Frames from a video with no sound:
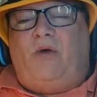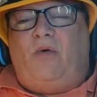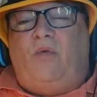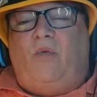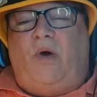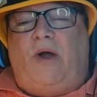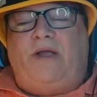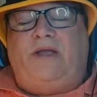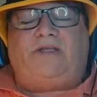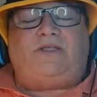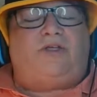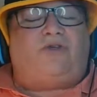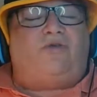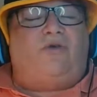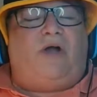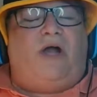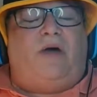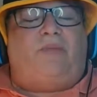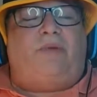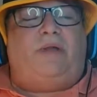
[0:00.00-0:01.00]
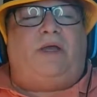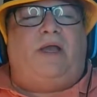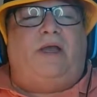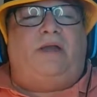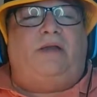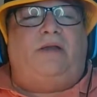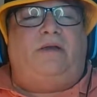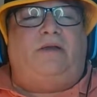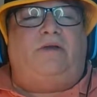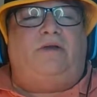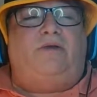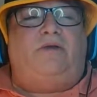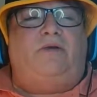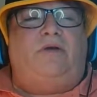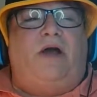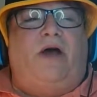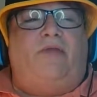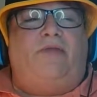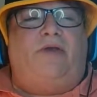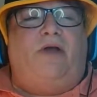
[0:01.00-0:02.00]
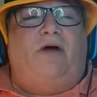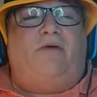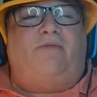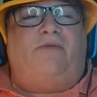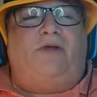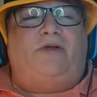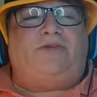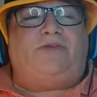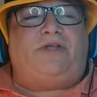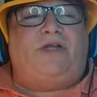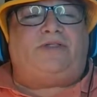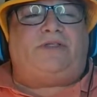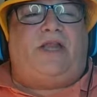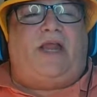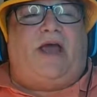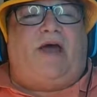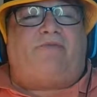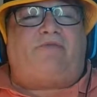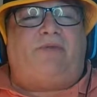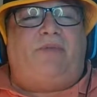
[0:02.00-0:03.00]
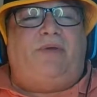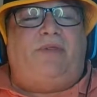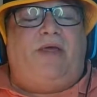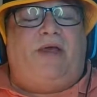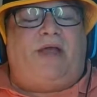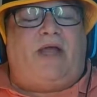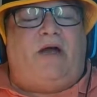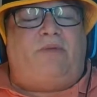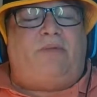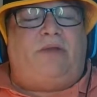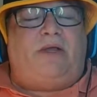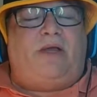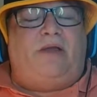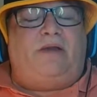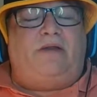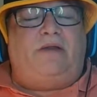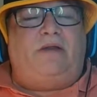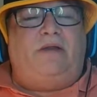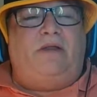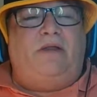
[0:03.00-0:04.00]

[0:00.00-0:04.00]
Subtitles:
Why is it so complicated on the offense? Does it have to be that complicated?